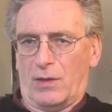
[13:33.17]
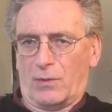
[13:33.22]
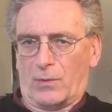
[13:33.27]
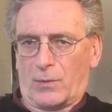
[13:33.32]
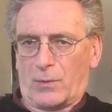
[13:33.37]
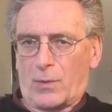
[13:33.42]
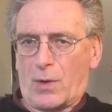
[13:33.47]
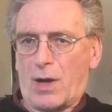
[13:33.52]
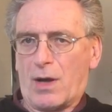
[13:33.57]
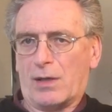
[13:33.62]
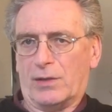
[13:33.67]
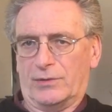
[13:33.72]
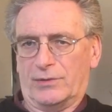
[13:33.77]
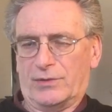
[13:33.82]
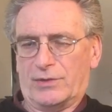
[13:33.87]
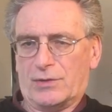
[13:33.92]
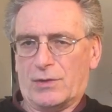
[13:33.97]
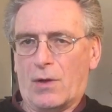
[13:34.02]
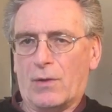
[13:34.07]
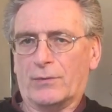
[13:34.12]

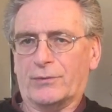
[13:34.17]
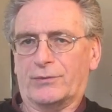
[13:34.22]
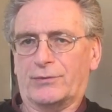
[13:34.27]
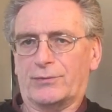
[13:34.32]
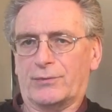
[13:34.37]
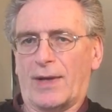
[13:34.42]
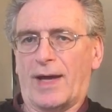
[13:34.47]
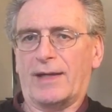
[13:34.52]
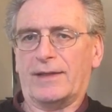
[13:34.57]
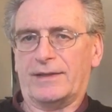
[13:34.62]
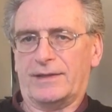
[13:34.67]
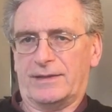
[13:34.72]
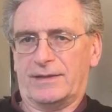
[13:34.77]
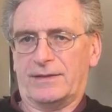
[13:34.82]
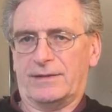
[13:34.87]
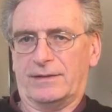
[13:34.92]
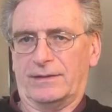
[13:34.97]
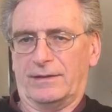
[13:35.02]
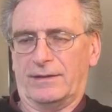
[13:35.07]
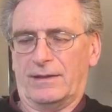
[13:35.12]

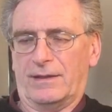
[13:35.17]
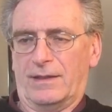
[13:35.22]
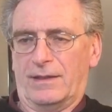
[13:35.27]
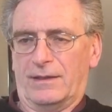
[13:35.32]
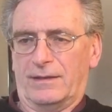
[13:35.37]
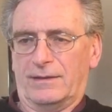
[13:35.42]
non-duality